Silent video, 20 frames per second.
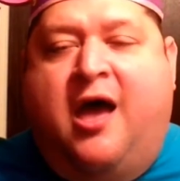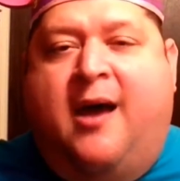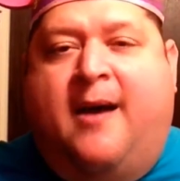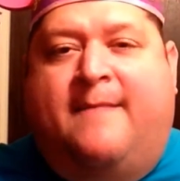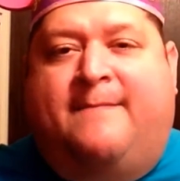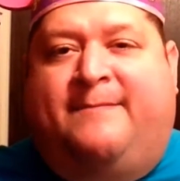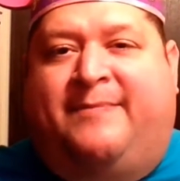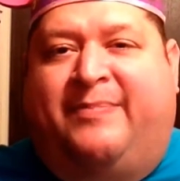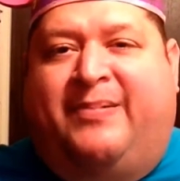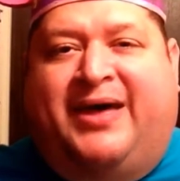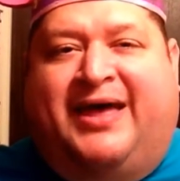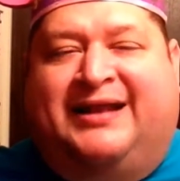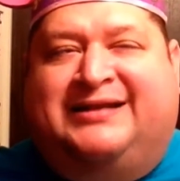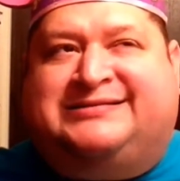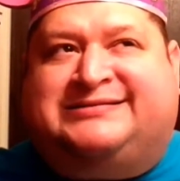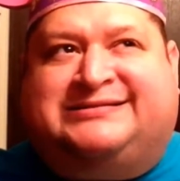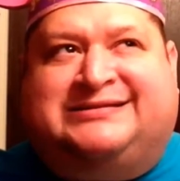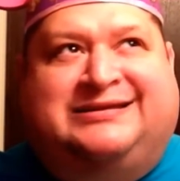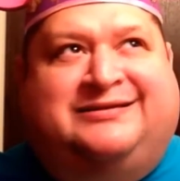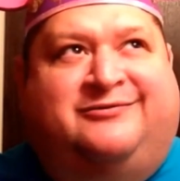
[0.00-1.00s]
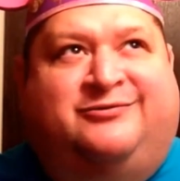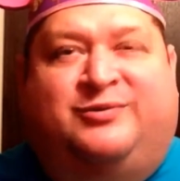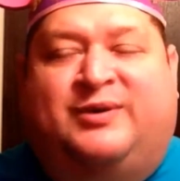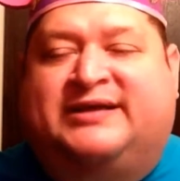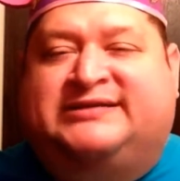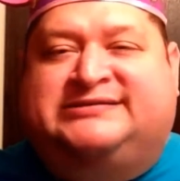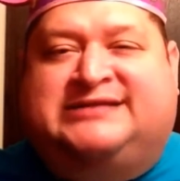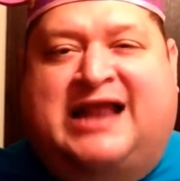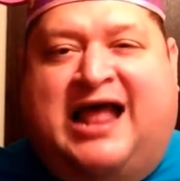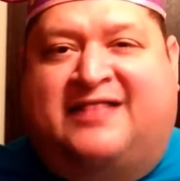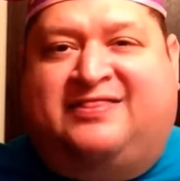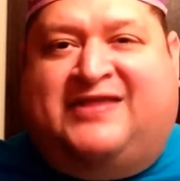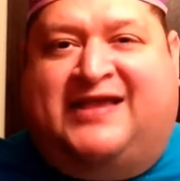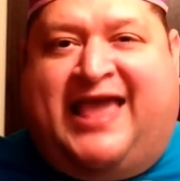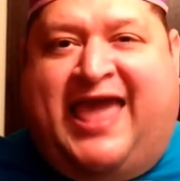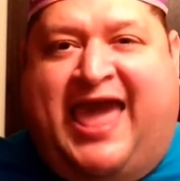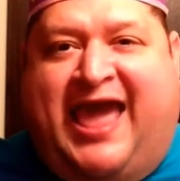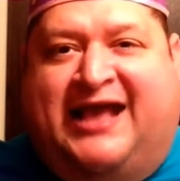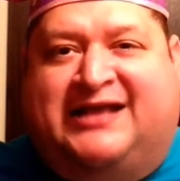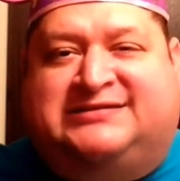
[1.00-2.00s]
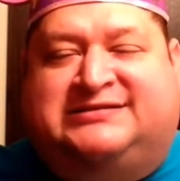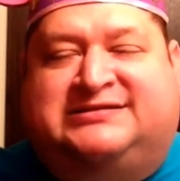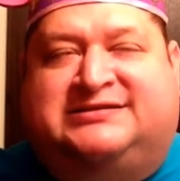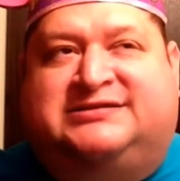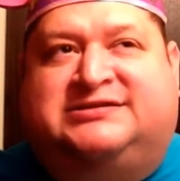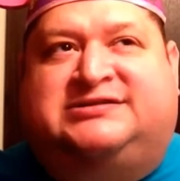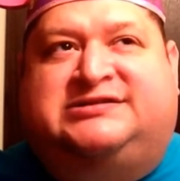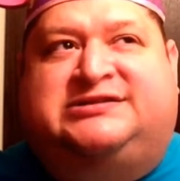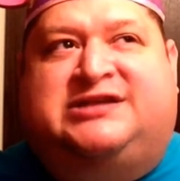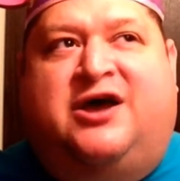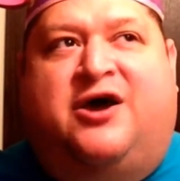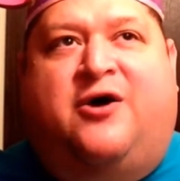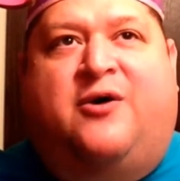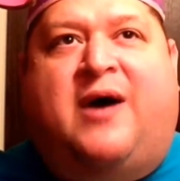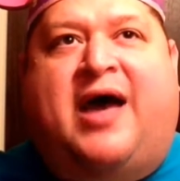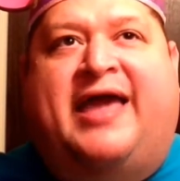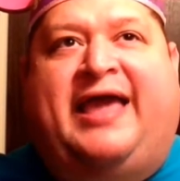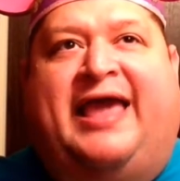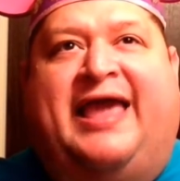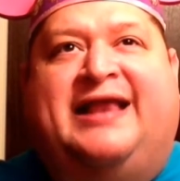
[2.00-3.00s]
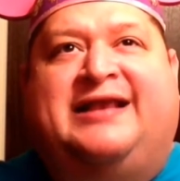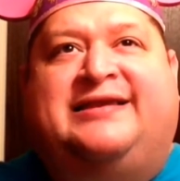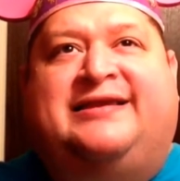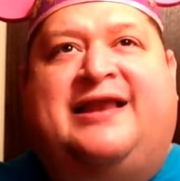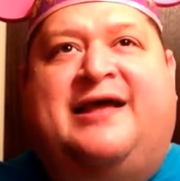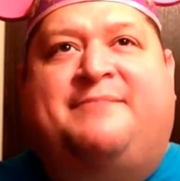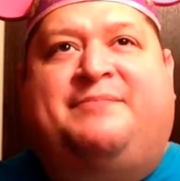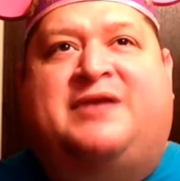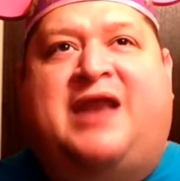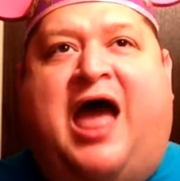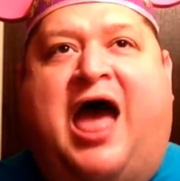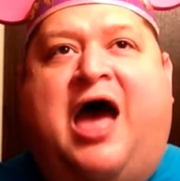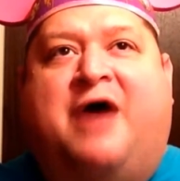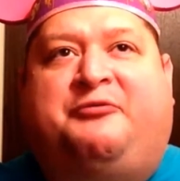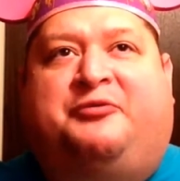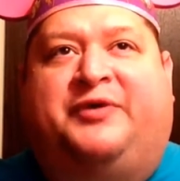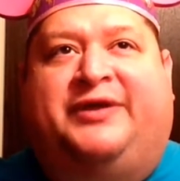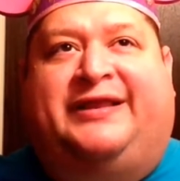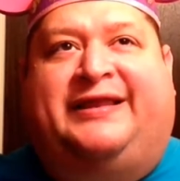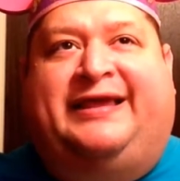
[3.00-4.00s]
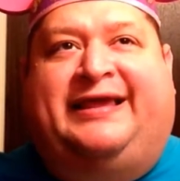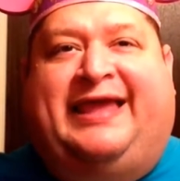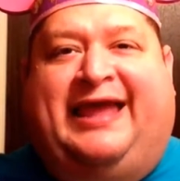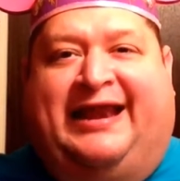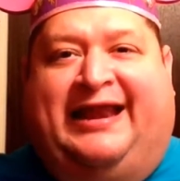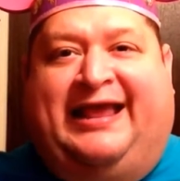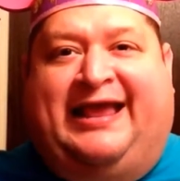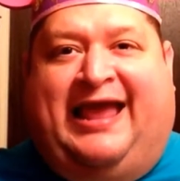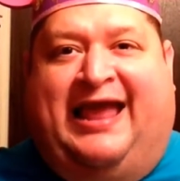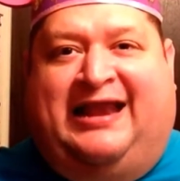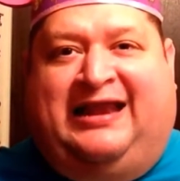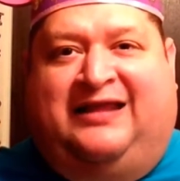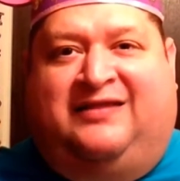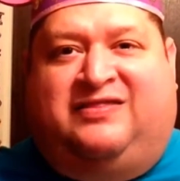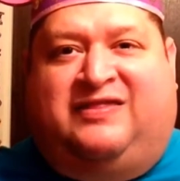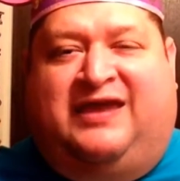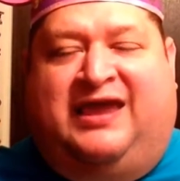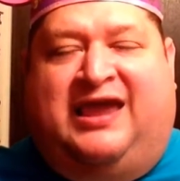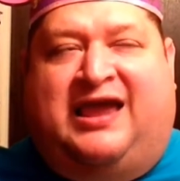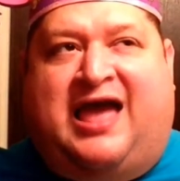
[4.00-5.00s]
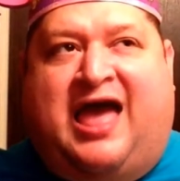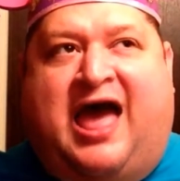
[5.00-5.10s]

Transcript: but was not the case. So I ended up not really getting anything.